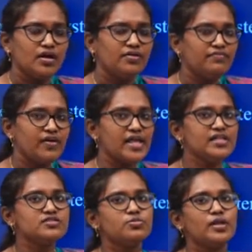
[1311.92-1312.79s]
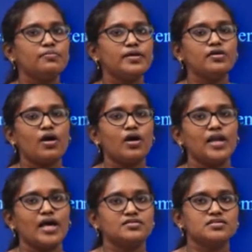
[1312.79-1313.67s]
files will be called
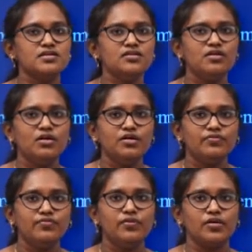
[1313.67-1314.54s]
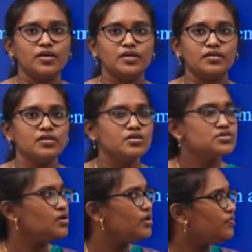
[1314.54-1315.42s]
as an folder.
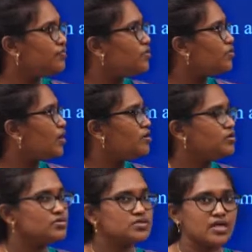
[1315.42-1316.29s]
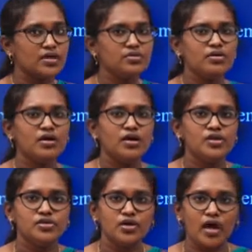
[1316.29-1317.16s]
So, if you want to save
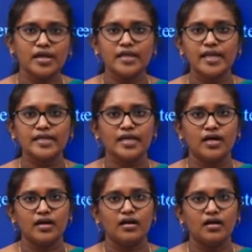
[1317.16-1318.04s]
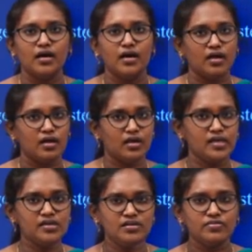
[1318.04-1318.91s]
your data
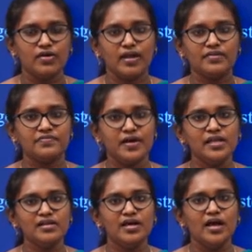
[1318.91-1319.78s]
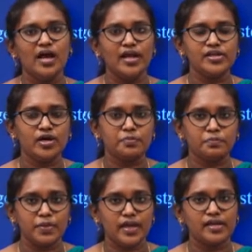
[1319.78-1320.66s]
in one file and your
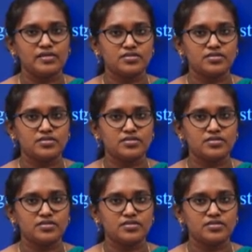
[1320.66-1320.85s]
parents,